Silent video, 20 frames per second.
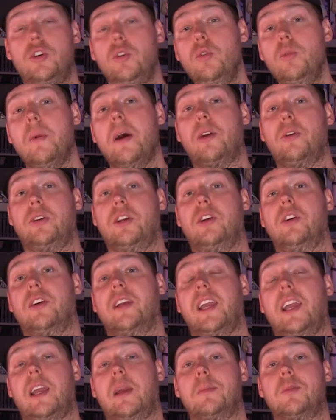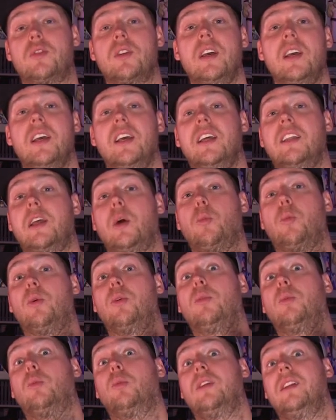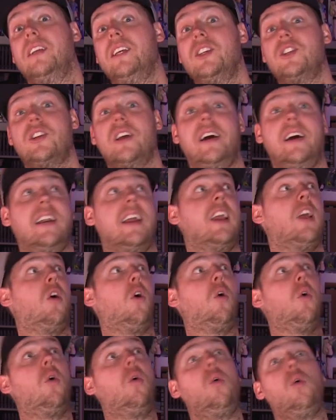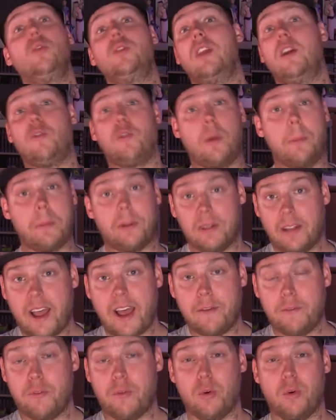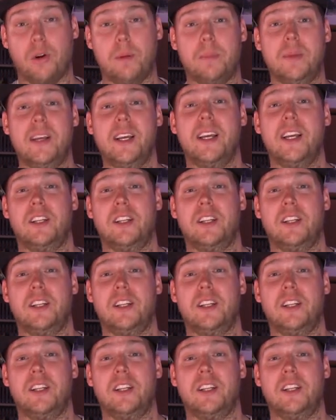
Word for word: two Metal Gear games that were released on a whole different platform.